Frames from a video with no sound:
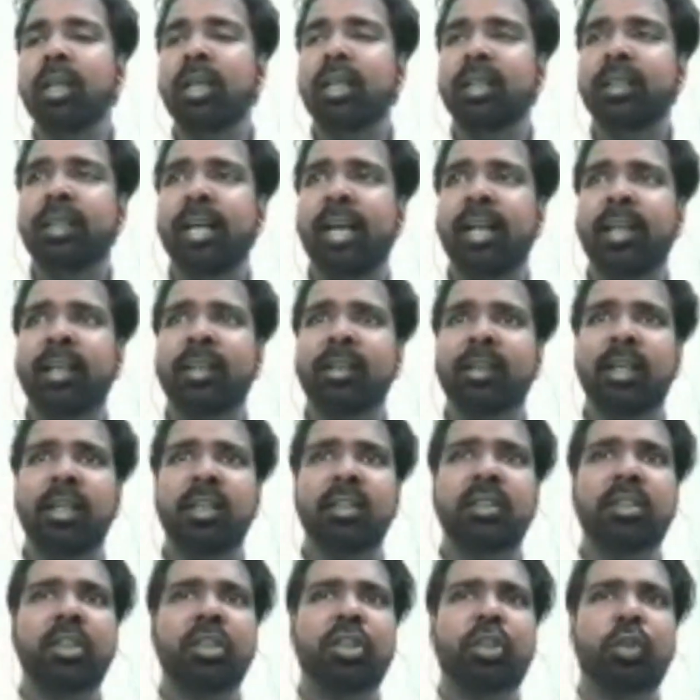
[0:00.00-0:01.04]
then there
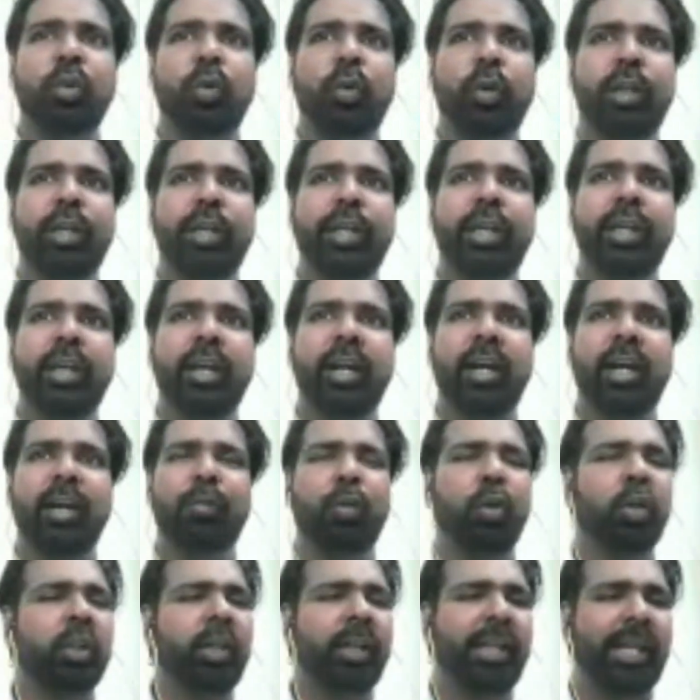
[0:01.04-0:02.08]
is a story i
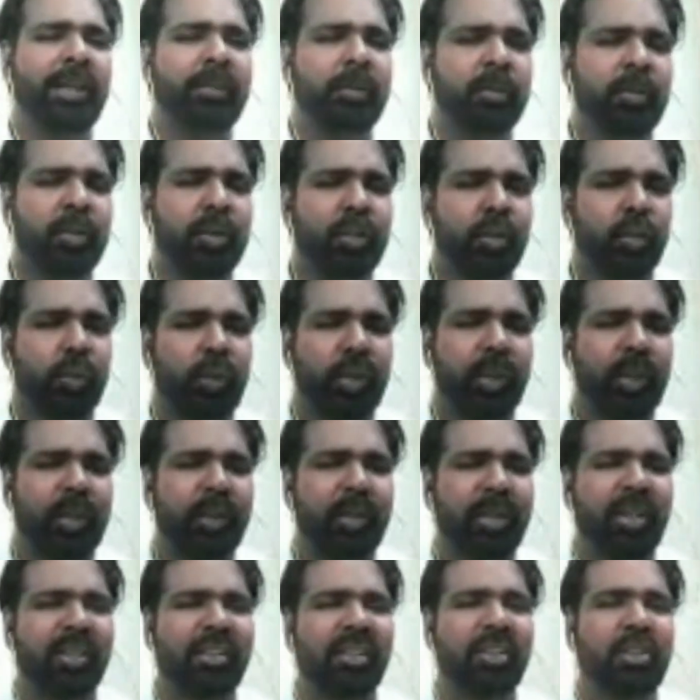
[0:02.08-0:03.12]
forgot the name of the story
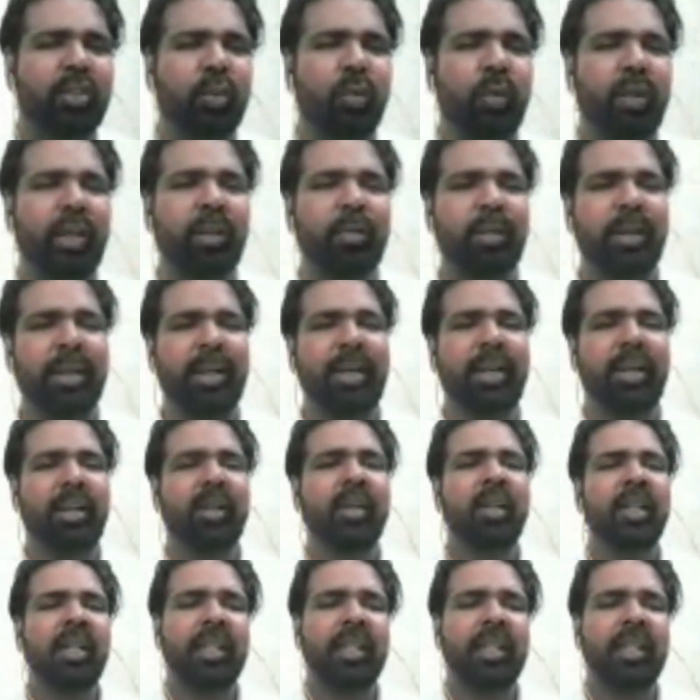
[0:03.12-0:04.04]
there is a story where